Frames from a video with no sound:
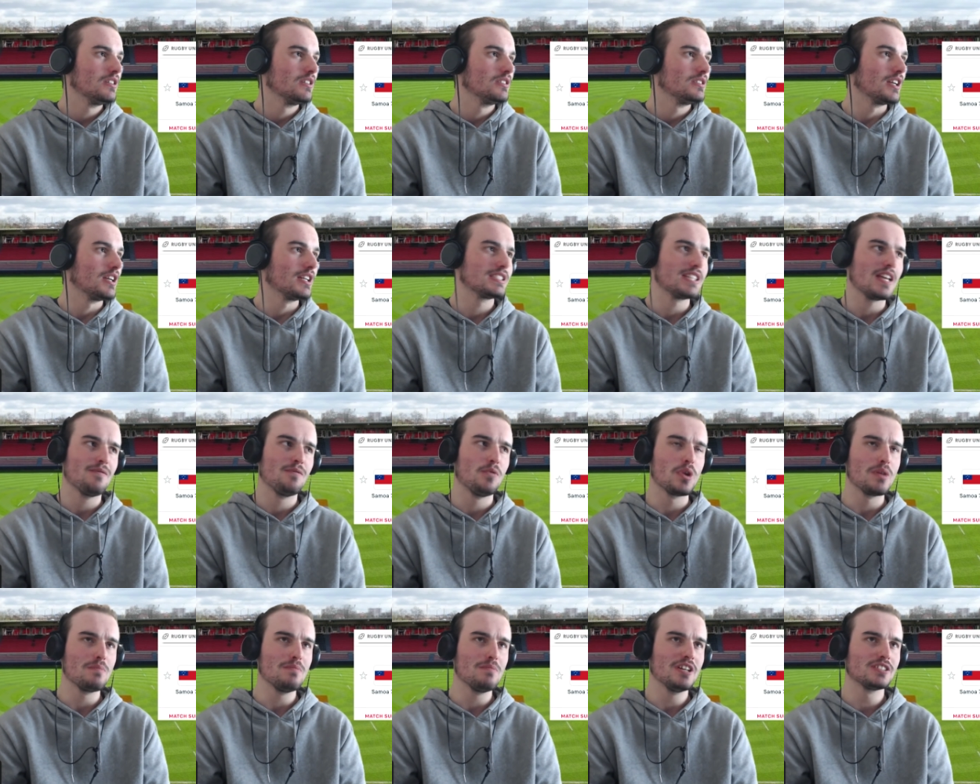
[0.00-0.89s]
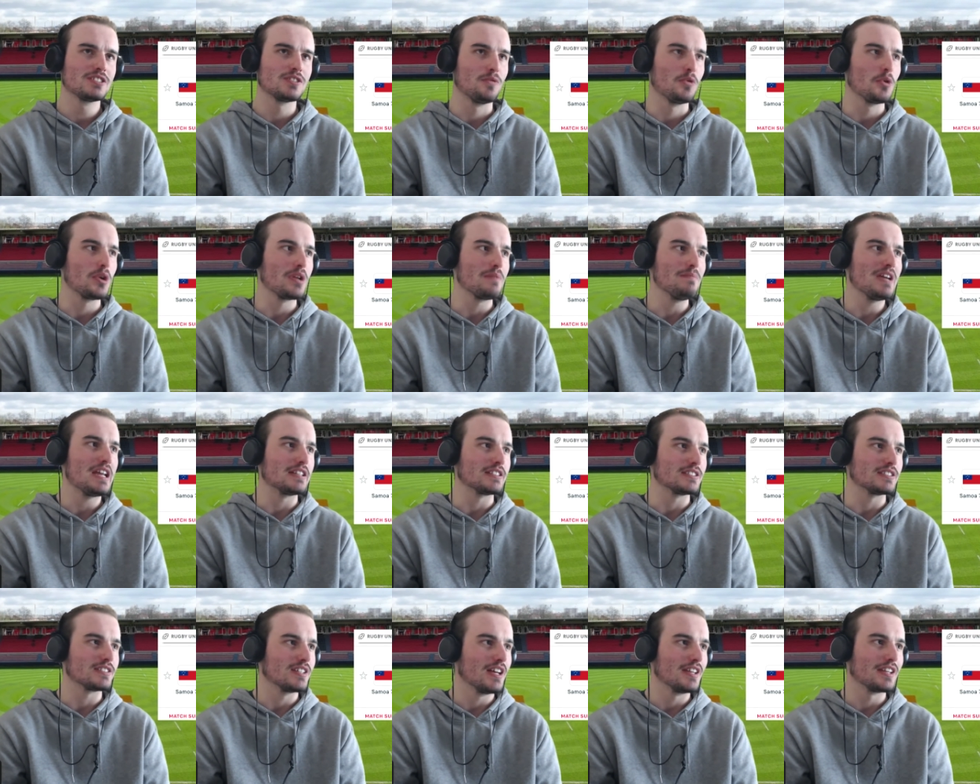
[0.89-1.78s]
Did I say 40 minutes or 40
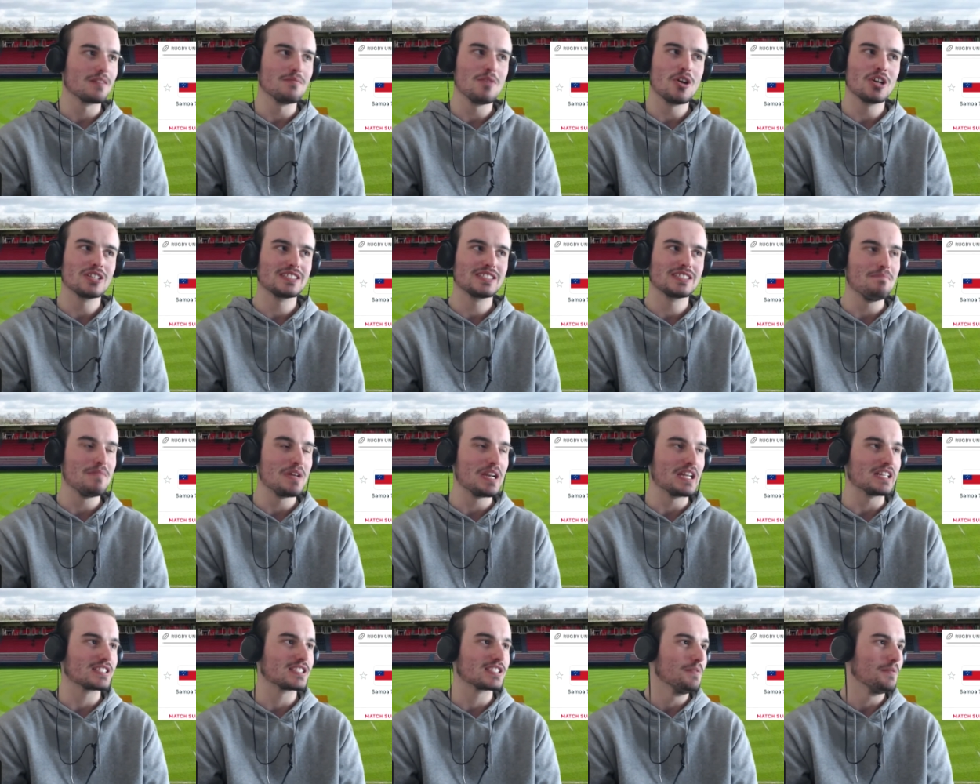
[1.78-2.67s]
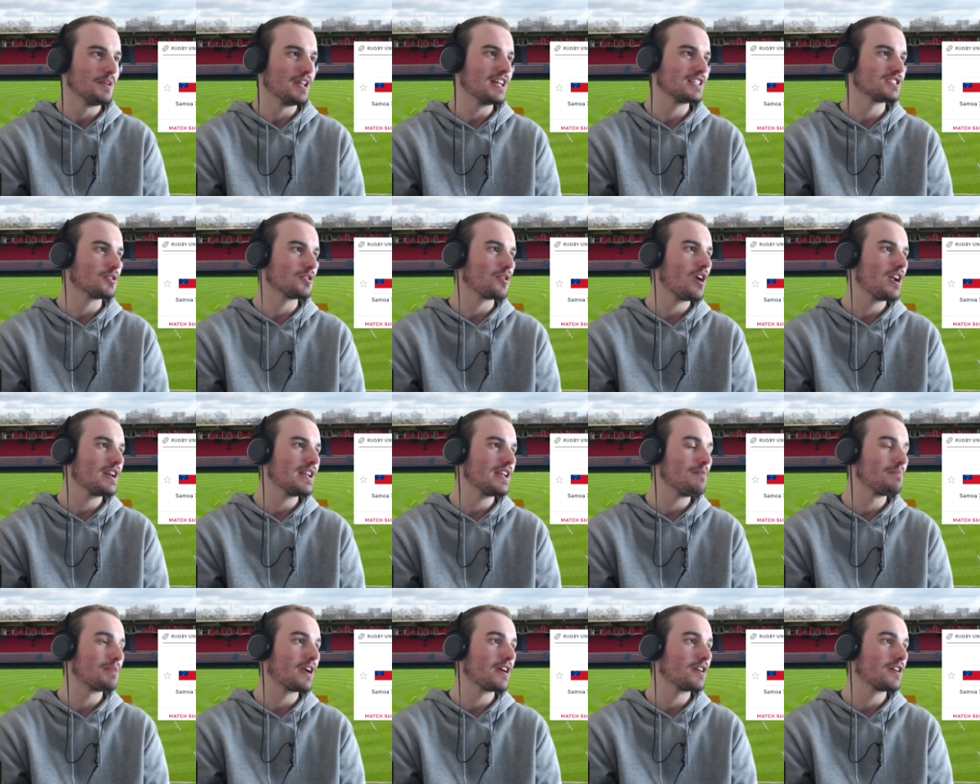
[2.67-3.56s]
meters? I think I might have said minutes, but that's all right now.
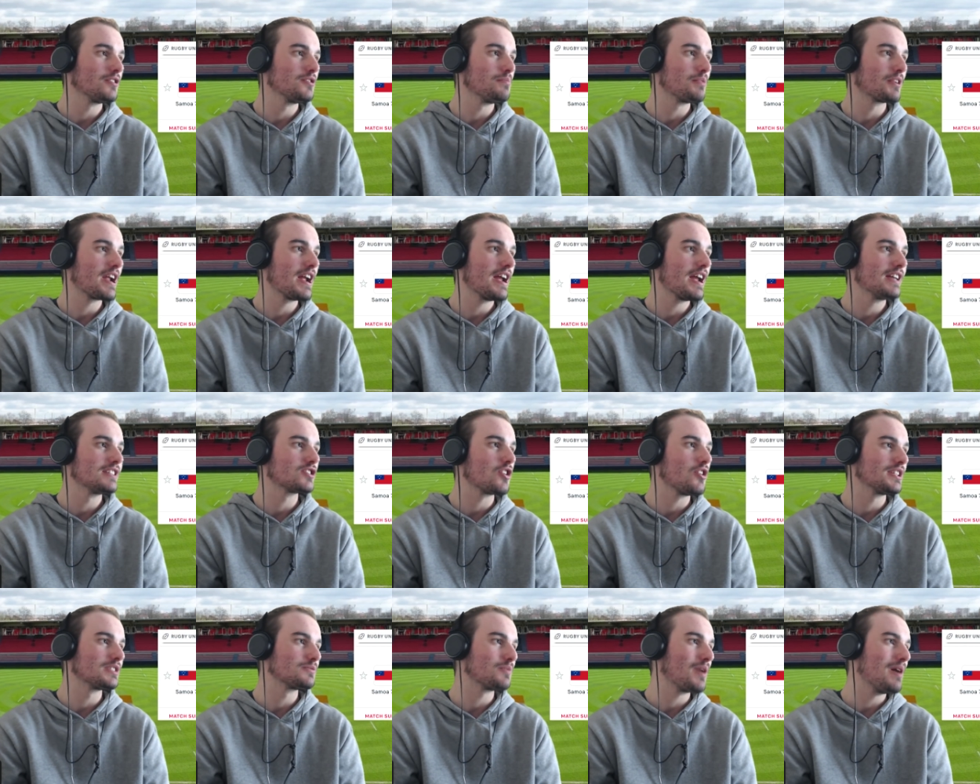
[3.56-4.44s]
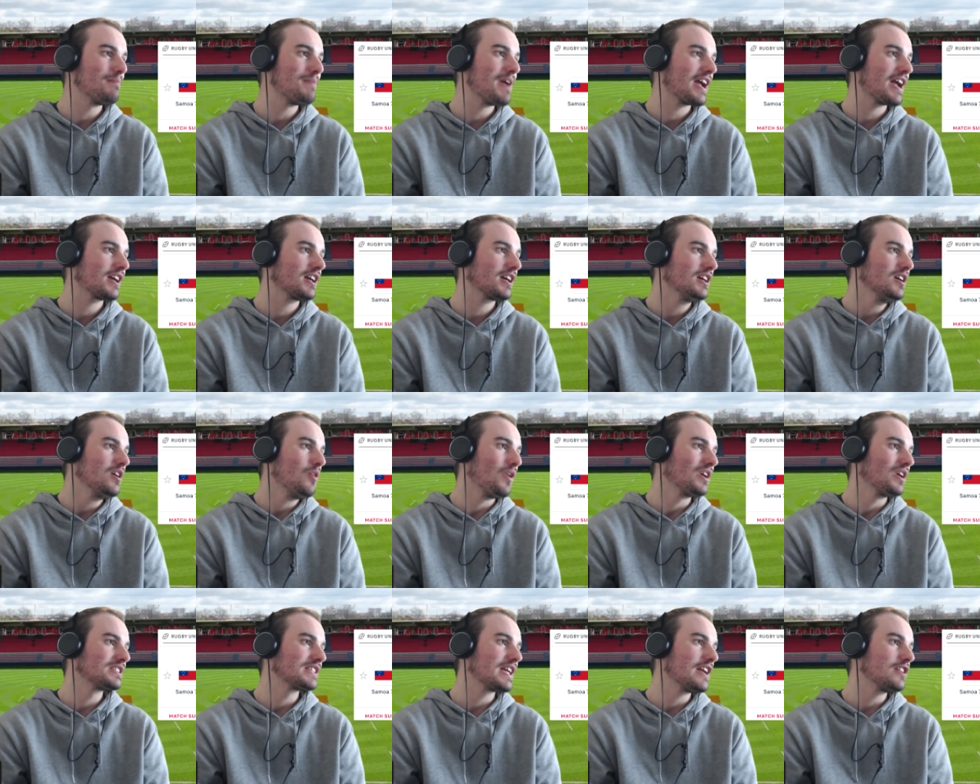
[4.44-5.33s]
Branko de Prea has got this one back.
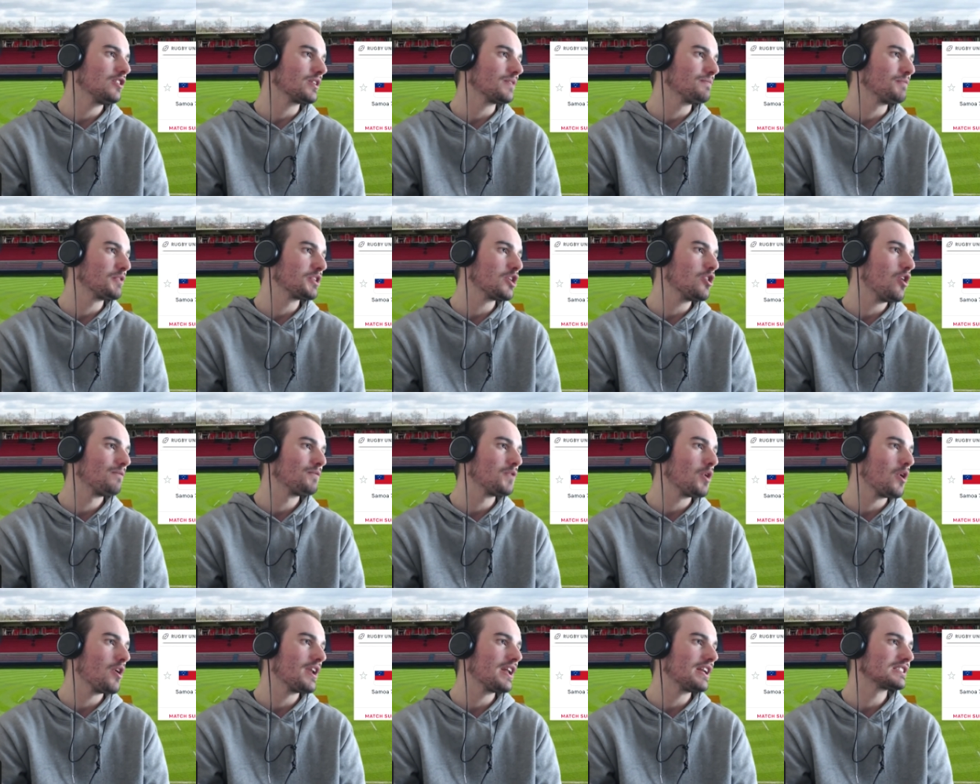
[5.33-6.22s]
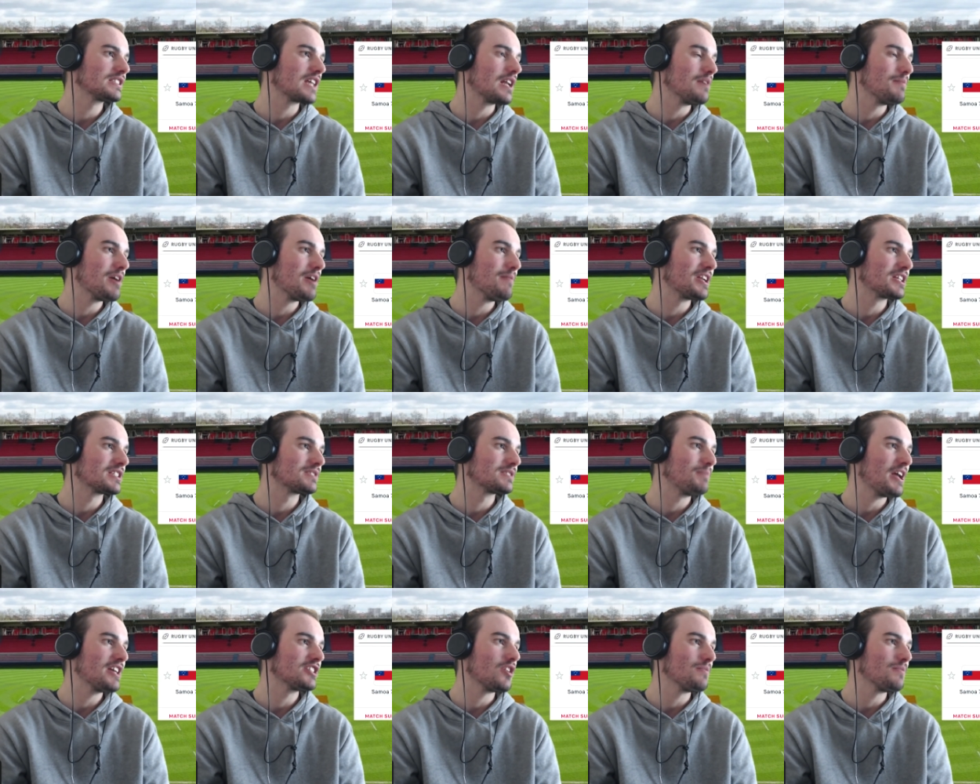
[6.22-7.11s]
Once again, looking for the offload, and it's going to be a bit of
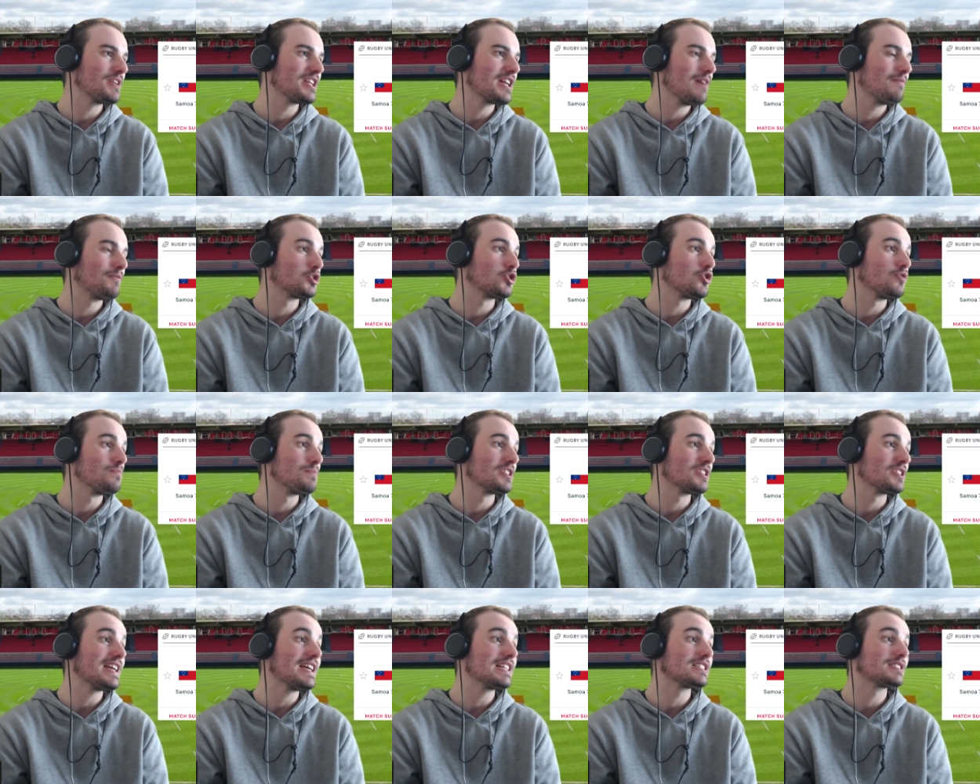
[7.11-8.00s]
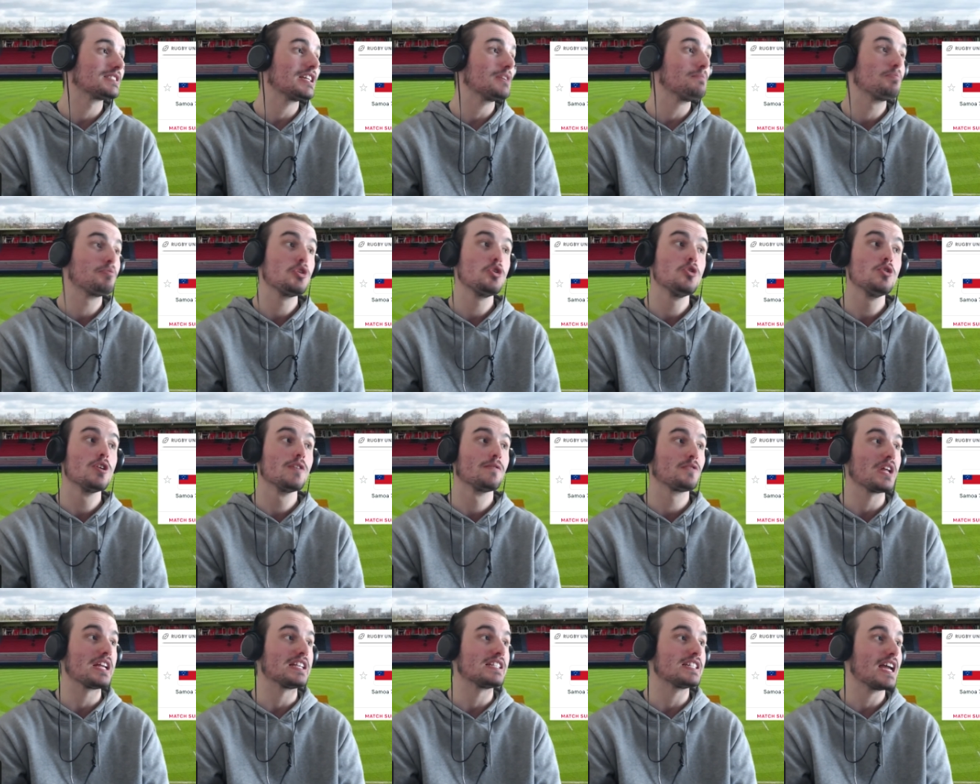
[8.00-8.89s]
space opening up for Duplessis. It's
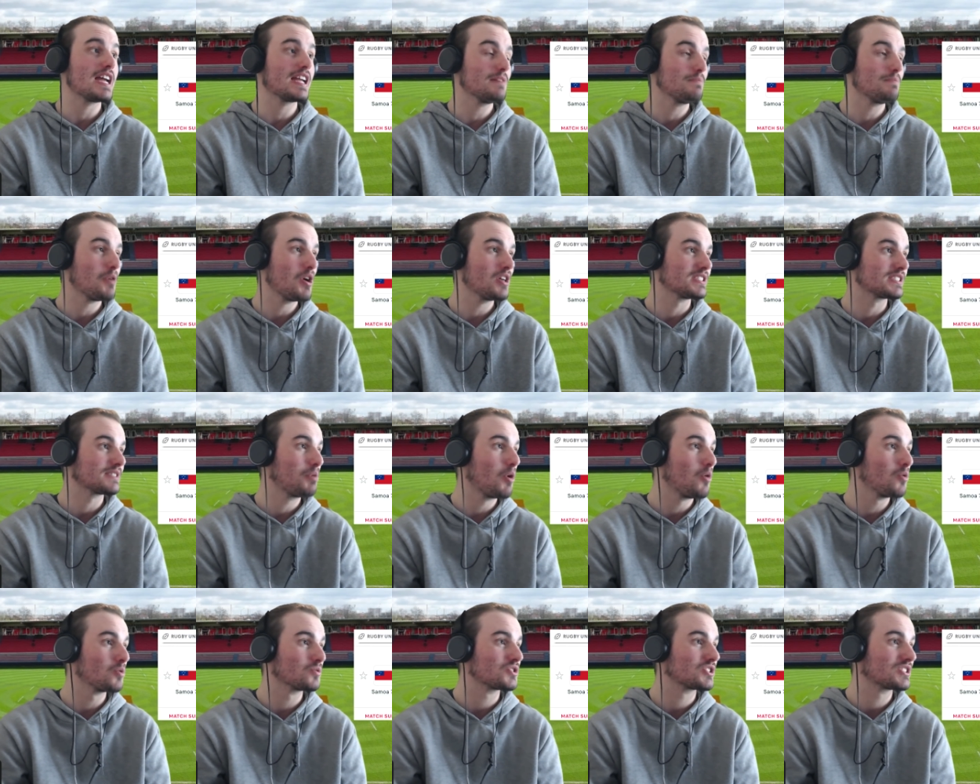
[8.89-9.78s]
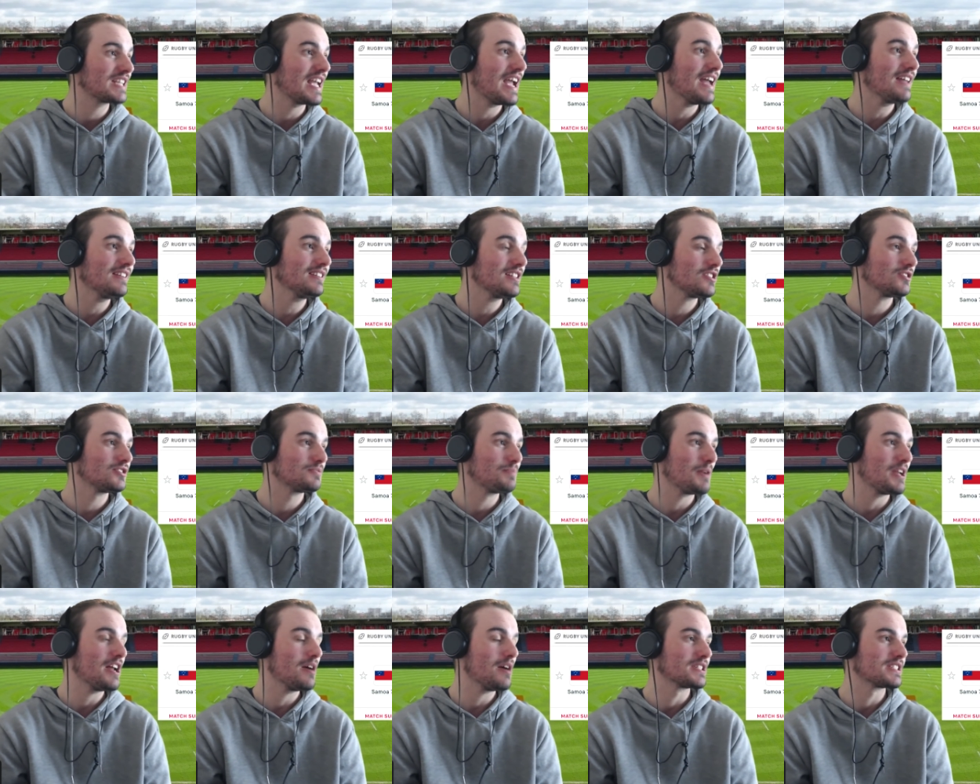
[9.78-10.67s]
beautifully taken by Paul Scanlon, who's
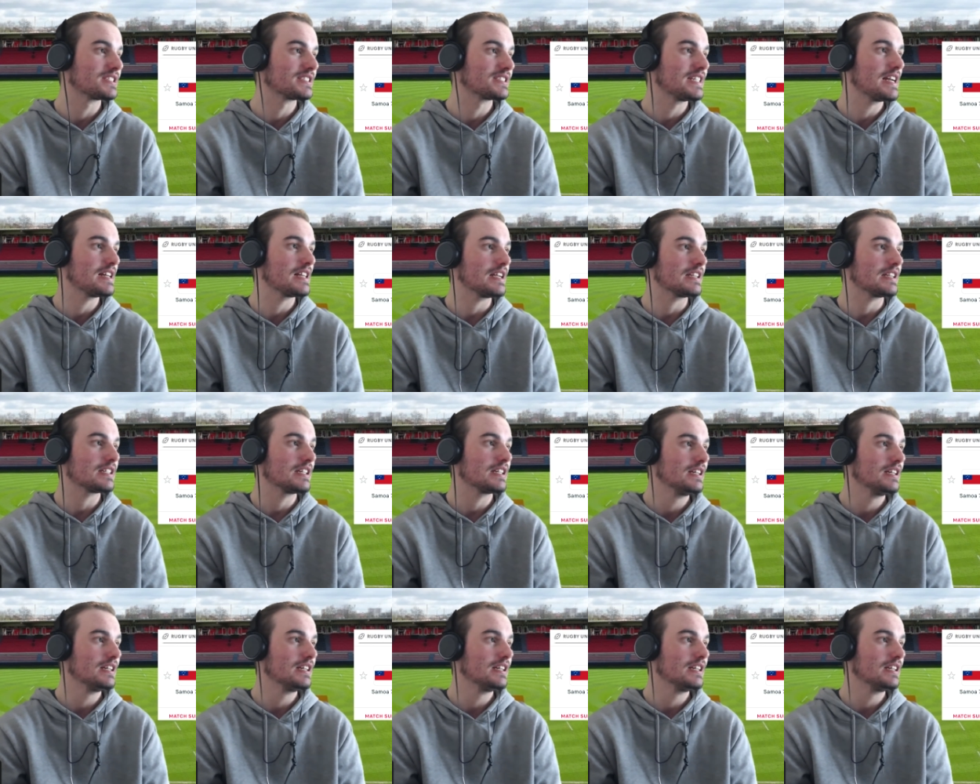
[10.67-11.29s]
been able to steal it.